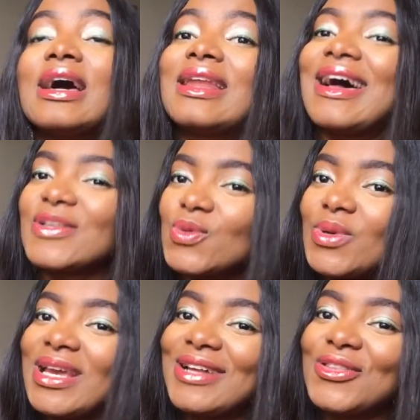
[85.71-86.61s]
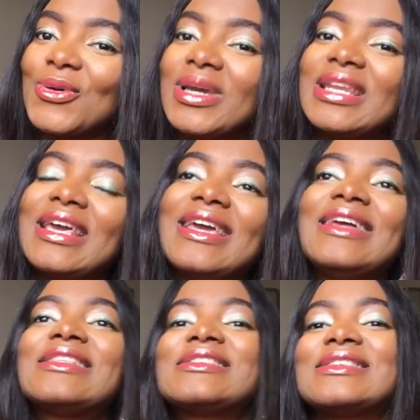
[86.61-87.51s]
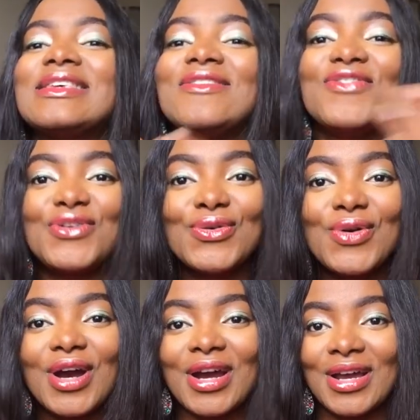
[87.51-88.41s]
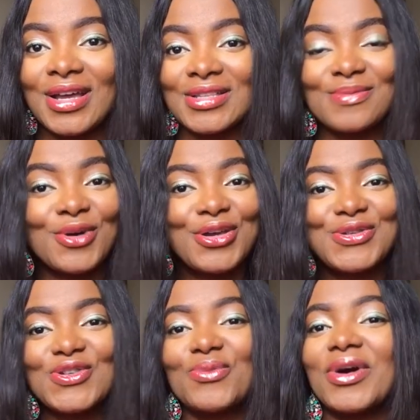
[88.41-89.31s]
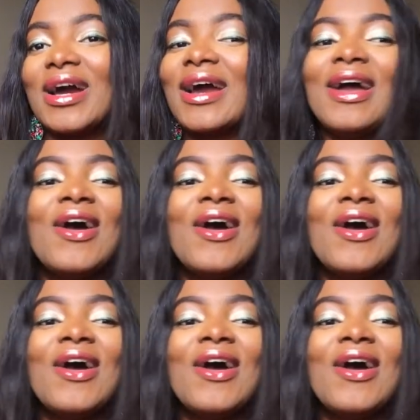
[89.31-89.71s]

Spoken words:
And as we are doing it, if you are a small YouTuber